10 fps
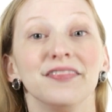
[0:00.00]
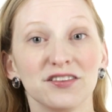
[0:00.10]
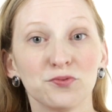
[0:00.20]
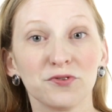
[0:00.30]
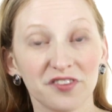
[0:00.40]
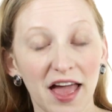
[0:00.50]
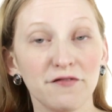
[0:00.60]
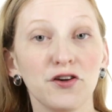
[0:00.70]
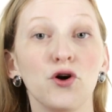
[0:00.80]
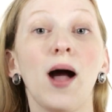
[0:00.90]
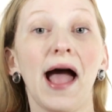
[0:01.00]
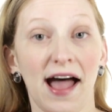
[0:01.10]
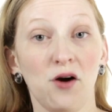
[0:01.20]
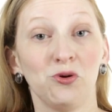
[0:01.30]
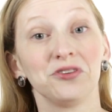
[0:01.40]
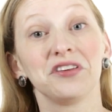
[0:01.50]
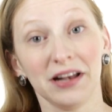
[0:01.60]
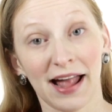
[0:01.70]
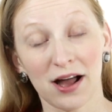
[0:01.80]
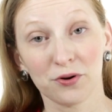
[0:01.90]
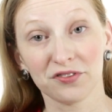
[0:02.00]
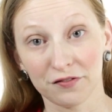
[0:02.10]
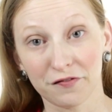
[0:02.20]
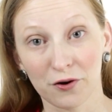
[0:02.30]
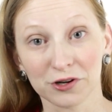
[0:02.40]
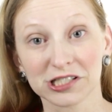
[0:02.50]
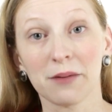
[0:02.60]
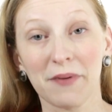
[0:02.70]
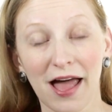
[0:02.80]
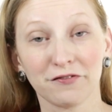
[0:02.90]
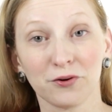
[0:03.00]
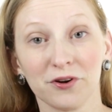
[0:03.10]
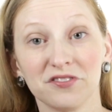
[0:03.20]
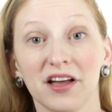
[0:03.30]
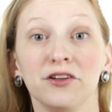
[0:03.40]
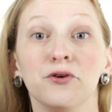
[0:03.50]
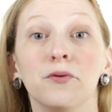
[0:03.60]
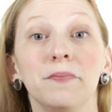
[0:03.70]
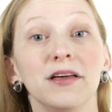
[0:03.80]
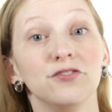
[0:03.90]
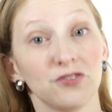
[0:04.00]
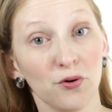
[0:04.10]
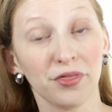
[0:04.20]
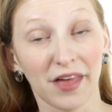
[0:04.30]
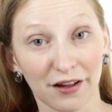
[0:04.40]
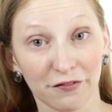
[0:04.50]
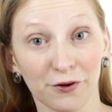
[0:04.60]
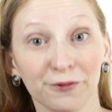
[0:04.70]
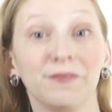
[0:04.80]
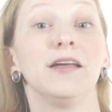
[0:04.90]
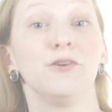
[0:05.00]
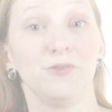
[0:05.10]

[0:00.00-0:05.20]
This will save you hours and hours in Photoshop afterwards, and you will be so thankful that you